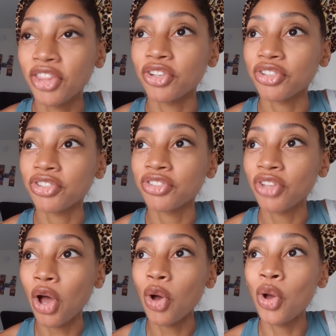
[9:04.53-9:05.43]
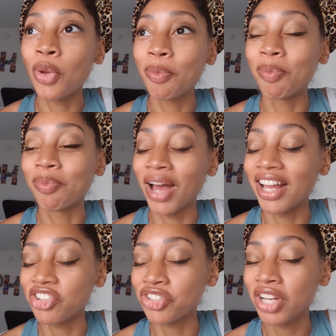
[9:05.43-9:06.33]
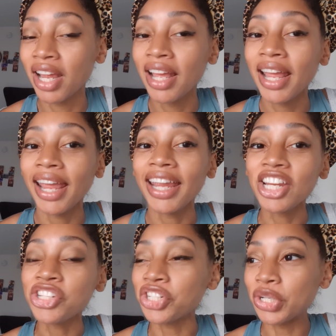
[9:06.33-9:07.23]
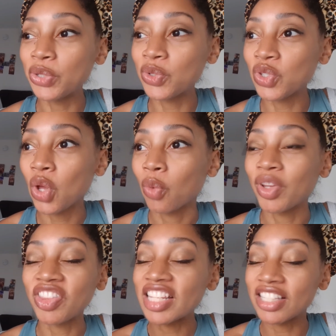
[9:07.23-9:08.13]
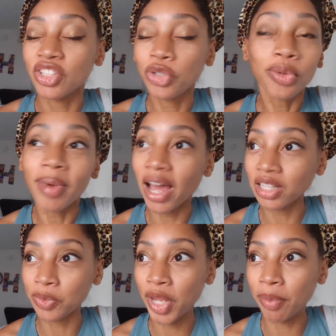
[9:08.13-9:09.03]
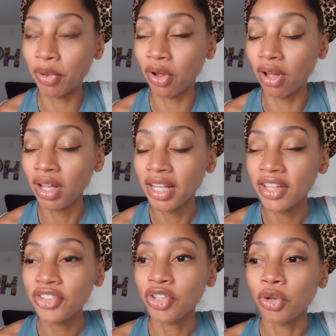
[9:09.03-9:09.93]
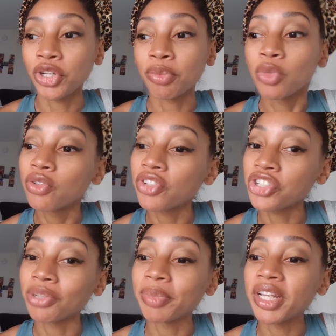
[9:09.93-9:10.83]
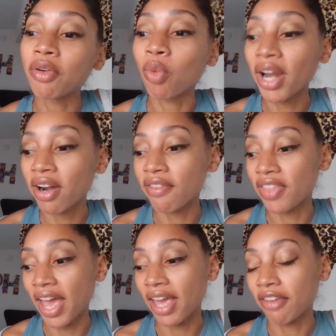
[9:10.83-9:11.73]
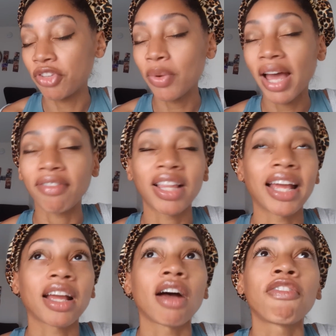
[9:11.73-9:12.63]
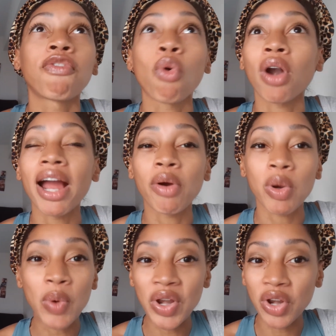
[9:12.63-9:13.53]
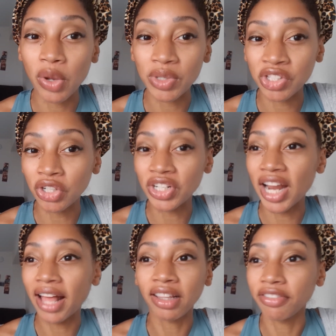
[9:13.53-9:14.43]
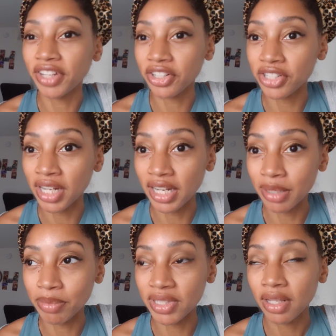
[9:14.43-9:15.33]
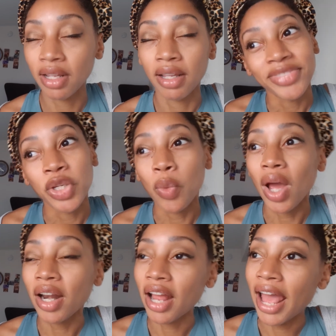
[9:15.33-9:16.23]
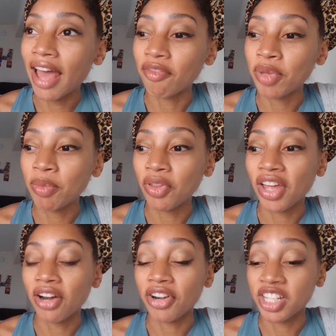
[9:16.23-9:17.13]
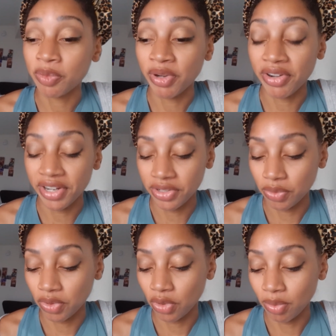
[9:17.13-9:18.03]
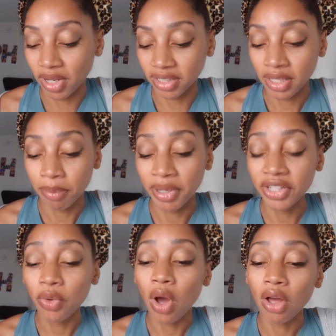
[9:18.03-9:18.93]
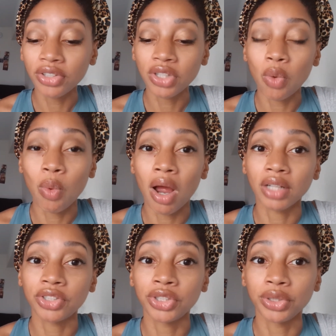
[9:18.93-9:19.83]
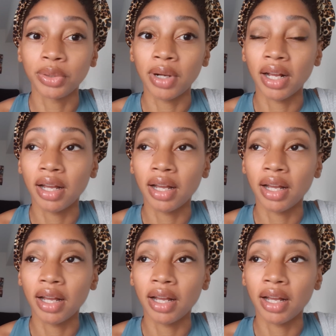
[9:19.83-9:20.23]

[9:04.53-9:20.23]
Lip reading: There's so much issues with these UBOX people, so your mover should be aware of that. If you have like a 4-hour window with certain elevator times, you want to have people that are experienced with UBOX, but you also want to